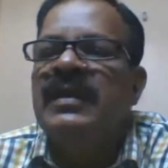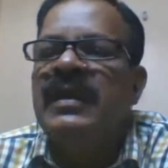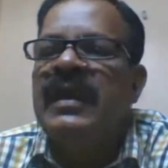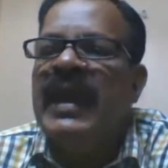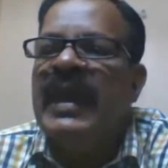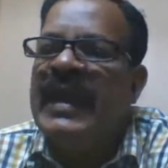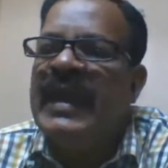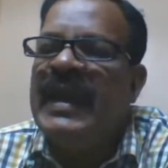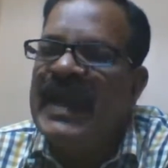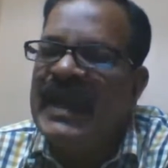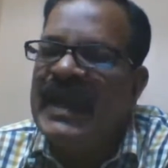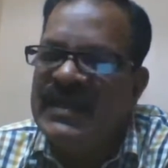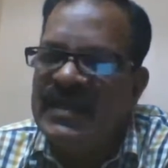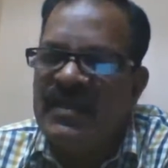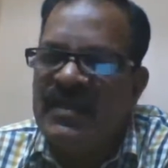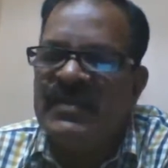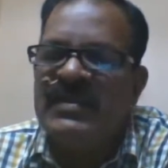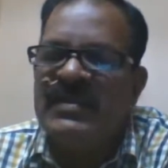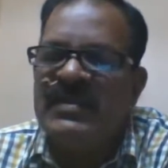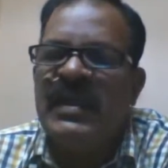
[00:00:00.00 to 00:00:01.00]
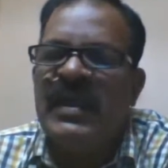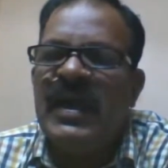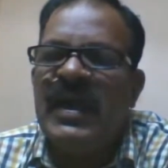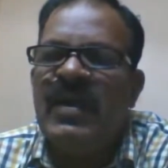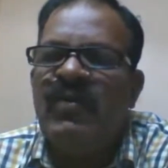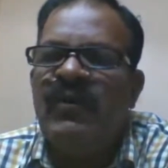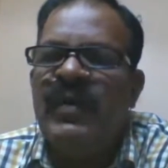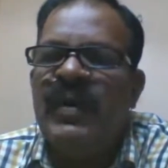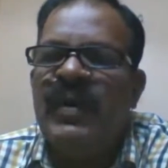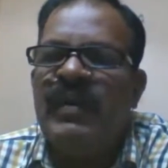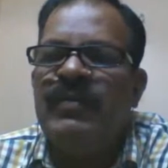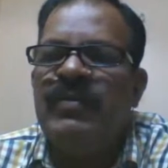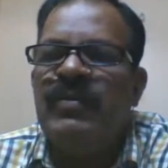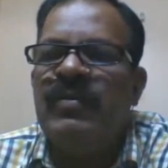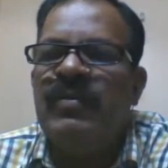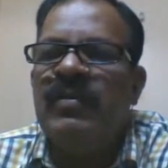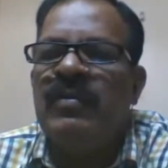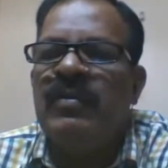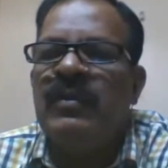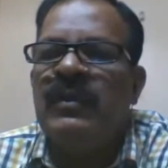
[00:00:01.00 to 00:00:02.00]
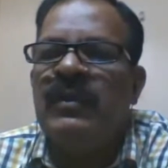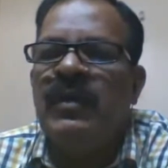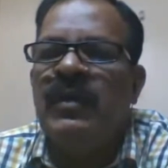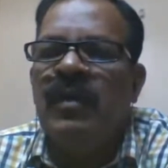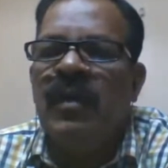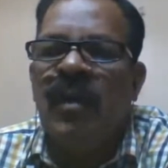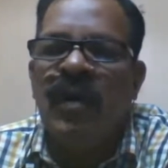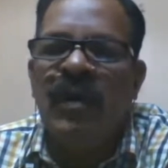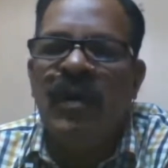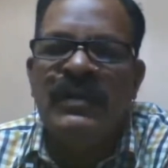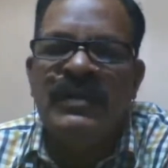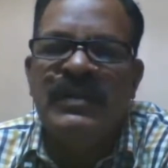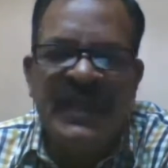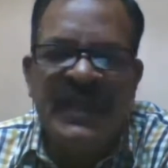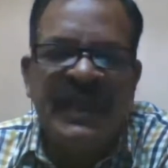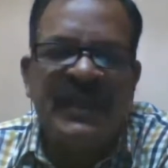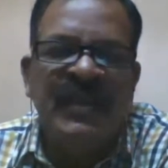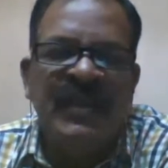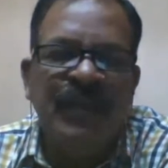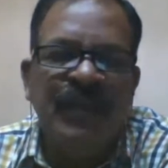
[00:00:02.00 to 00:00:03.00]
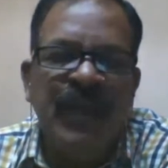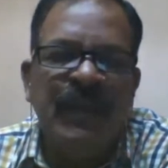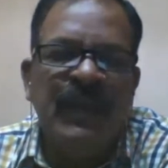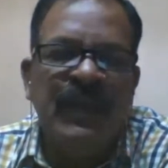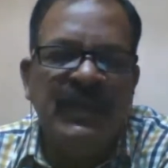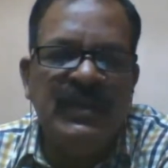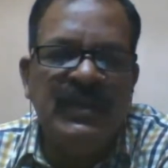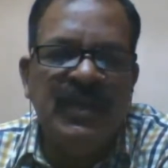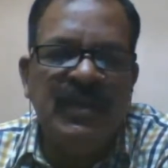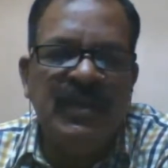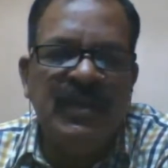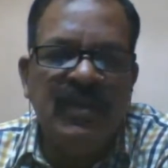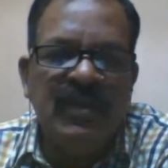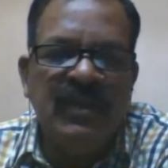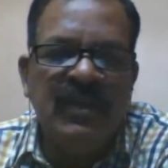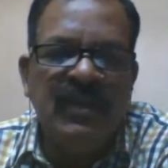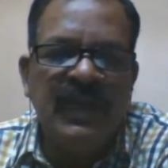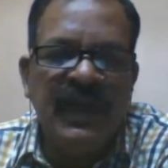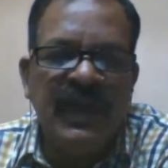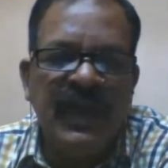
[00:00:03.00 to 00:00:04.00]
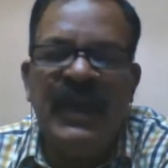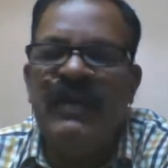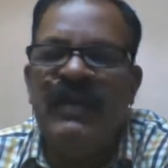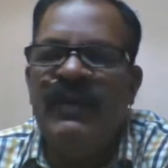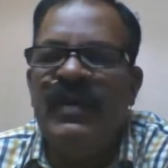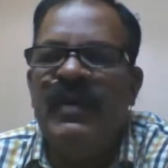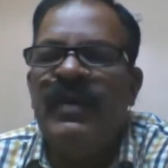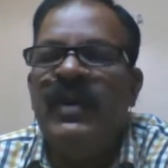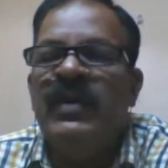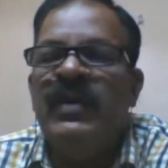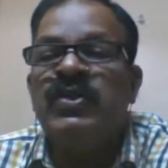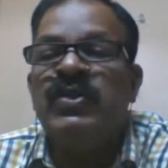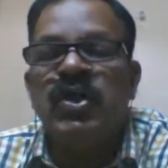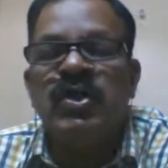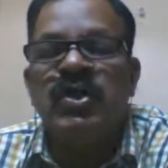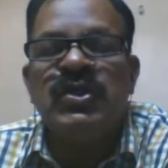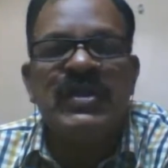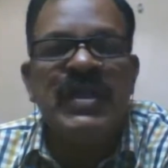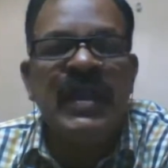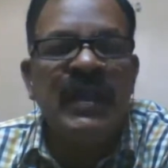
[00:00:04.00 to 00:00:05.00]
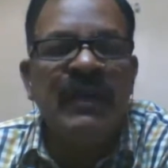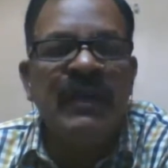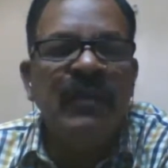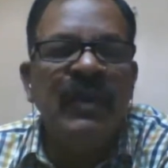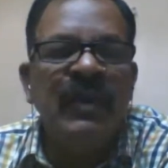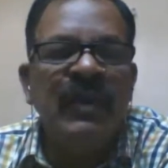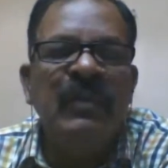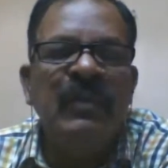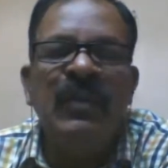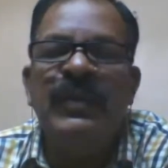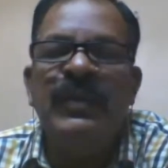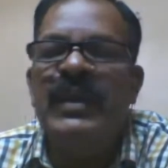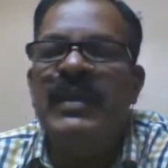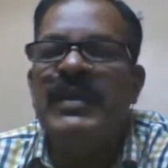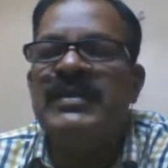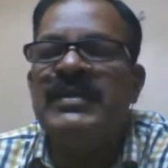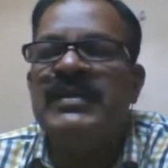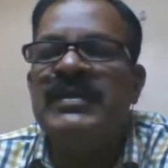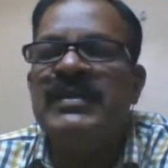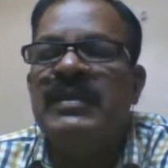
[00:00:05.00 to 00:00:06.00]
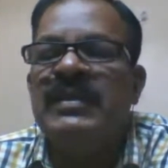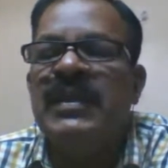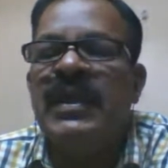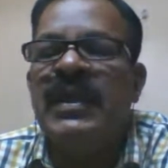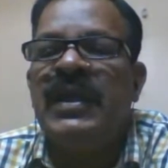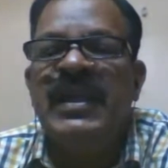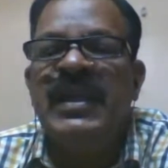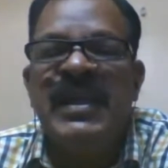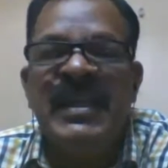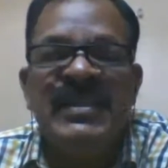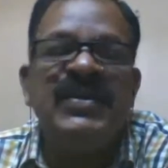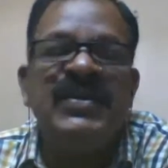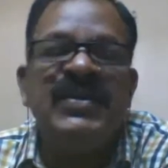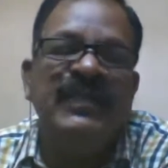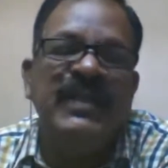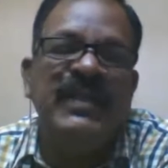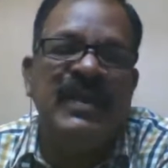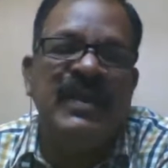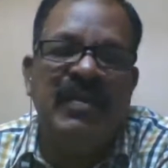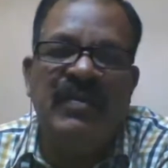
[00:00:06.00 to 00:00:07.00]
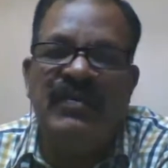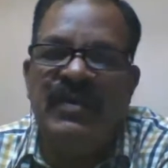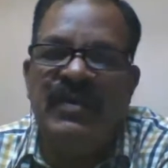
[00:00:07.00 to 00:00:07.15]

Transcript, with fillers: a dangerous thing and we have to uh, check the population growth anyway sustainable development is the need of the hour